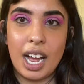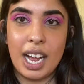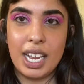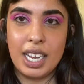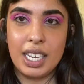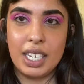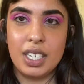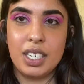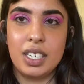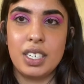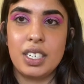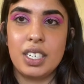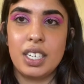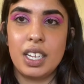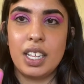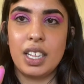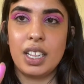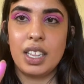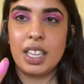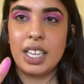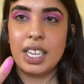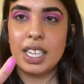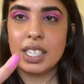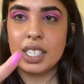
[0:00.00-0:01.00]
And
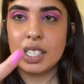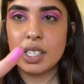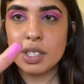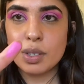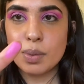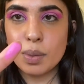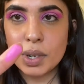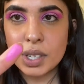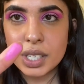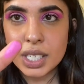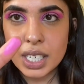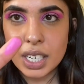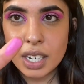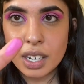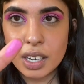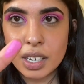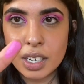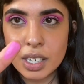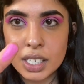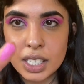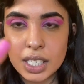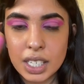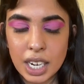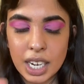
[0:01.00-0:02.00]
this is what it
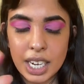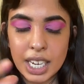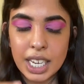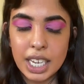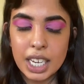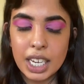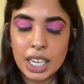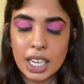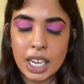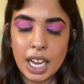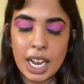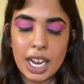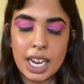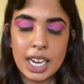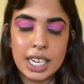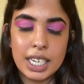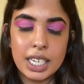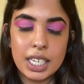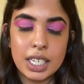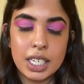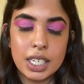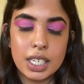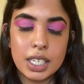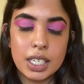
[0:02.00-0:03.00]
looks like,
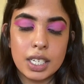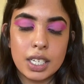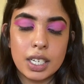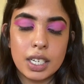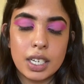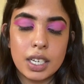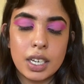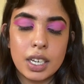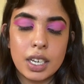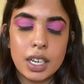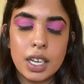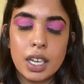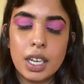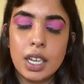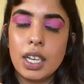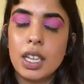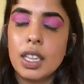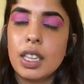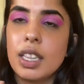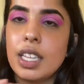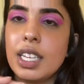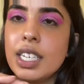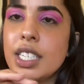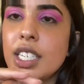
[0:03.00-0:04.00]
and
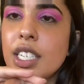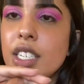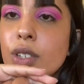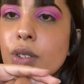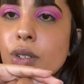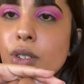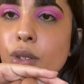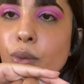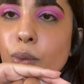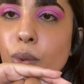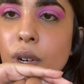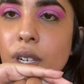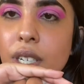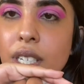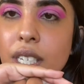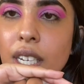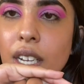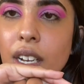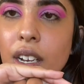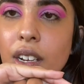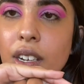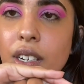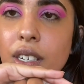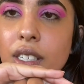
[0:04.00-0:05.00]
this is what
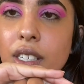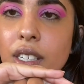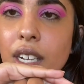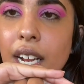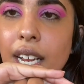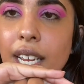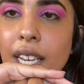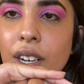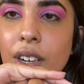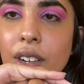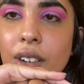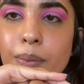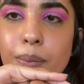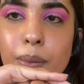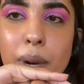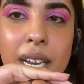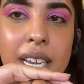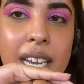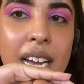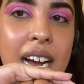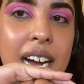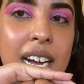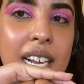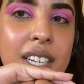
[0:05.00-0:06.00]
it looks like on my
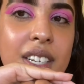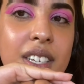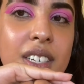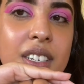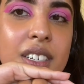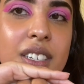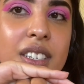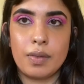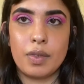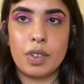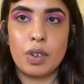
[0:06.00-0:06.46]
hand.